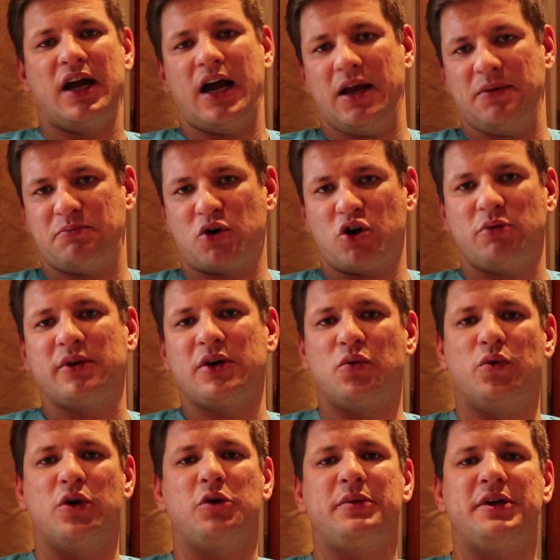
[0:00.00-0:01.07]
I probably
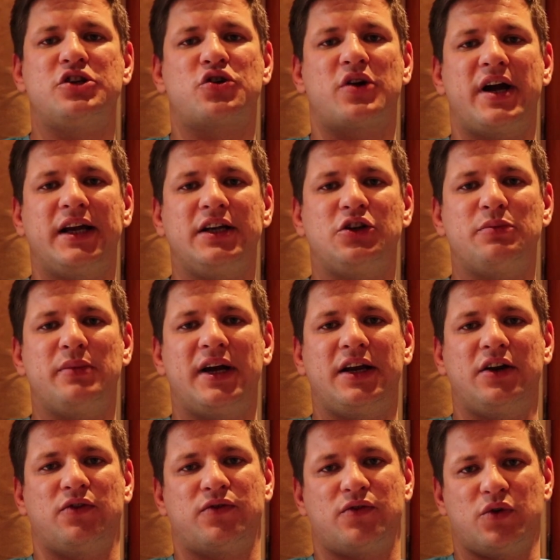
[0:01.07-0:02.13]
will be trying to
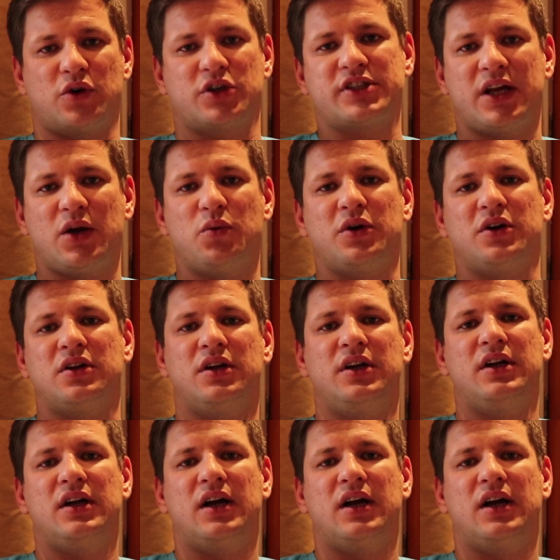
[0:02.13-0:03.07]
mine, of course I will.